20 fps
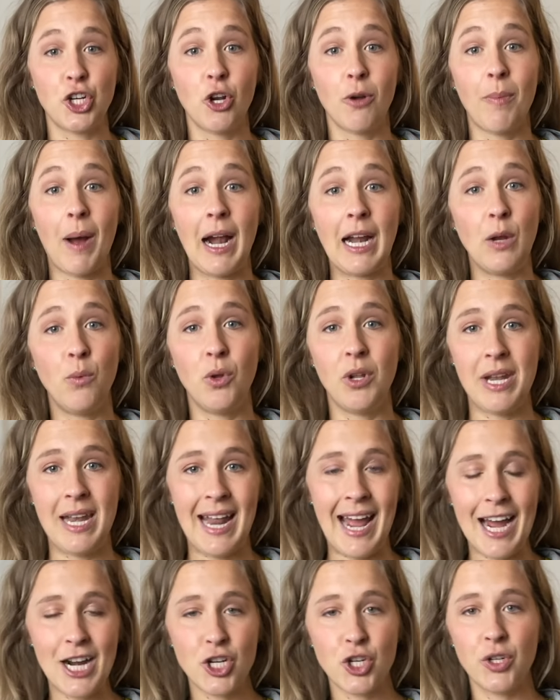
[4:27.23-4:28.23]
Your body will
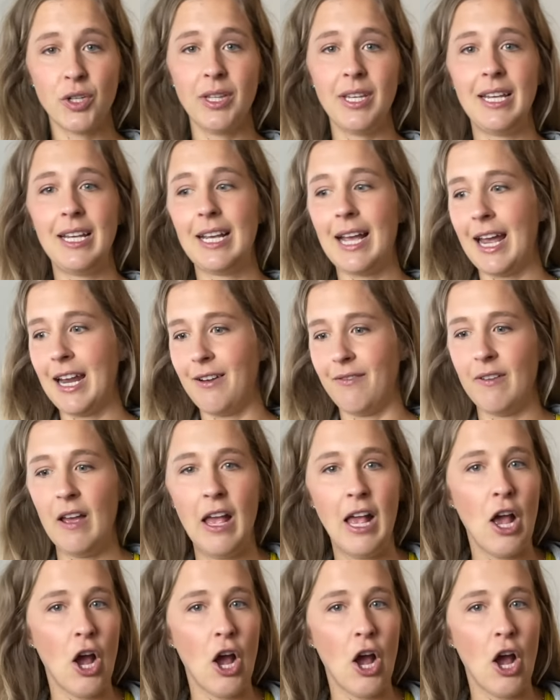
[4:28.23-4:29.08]
naturally kind of